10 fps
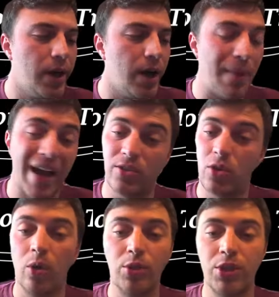I
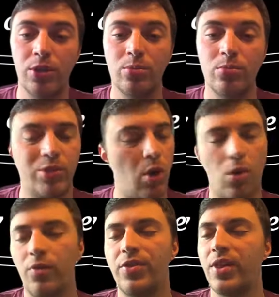told you,
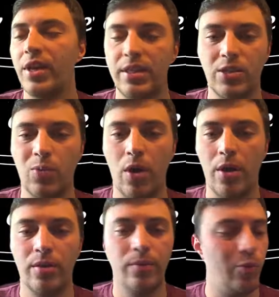don't overthink this
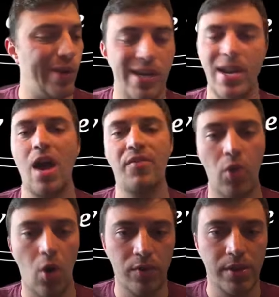one. We didn't have
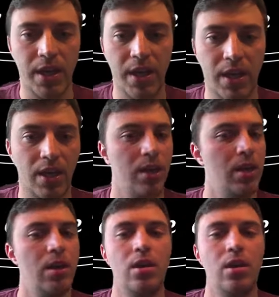to overthink it.